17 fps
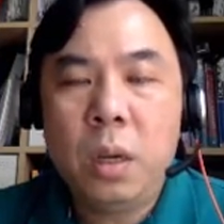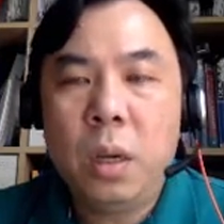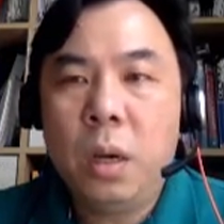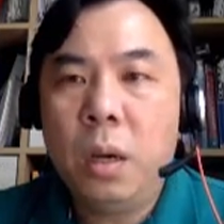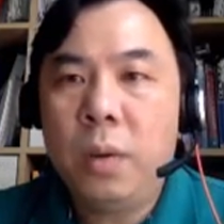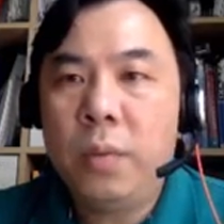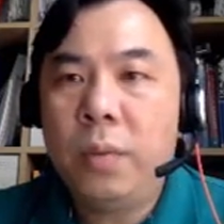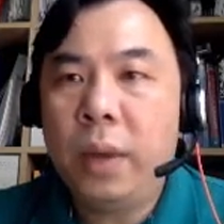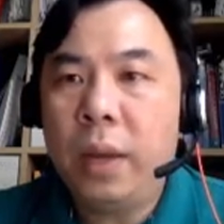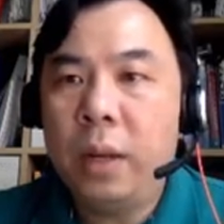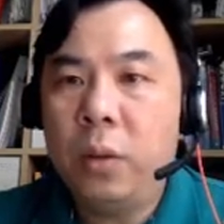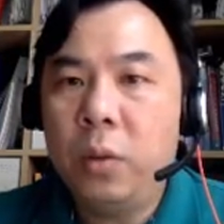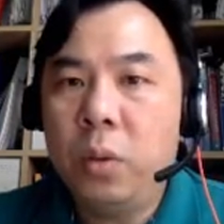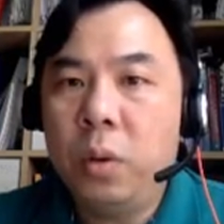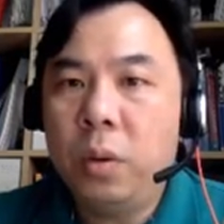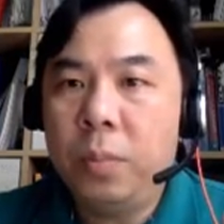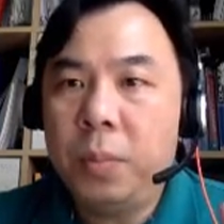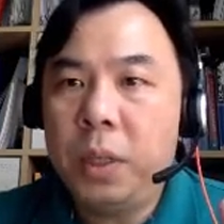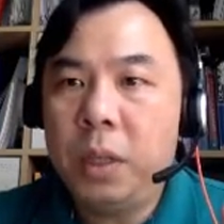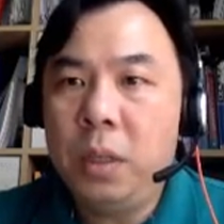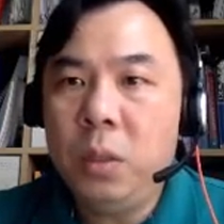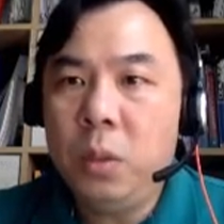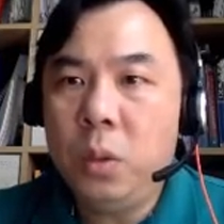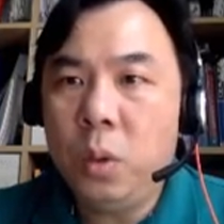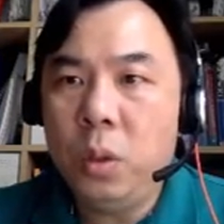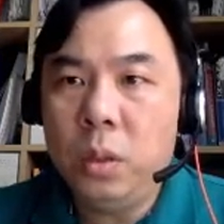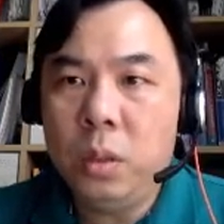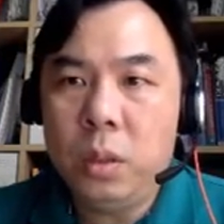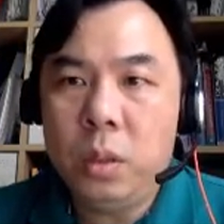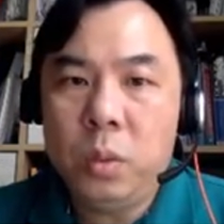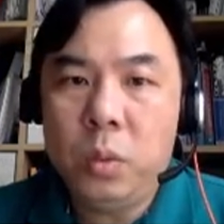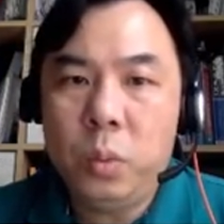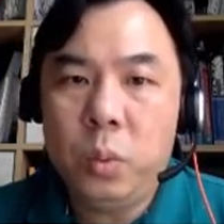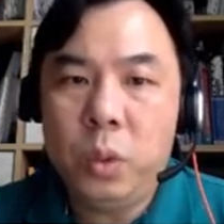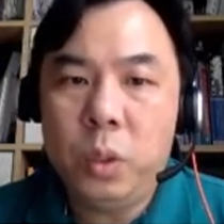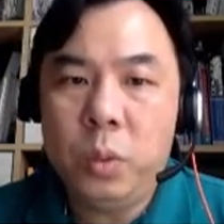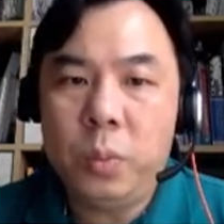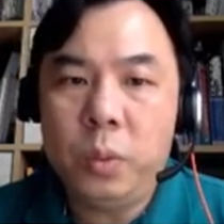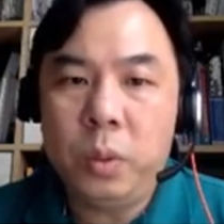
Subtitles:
value of P naught, which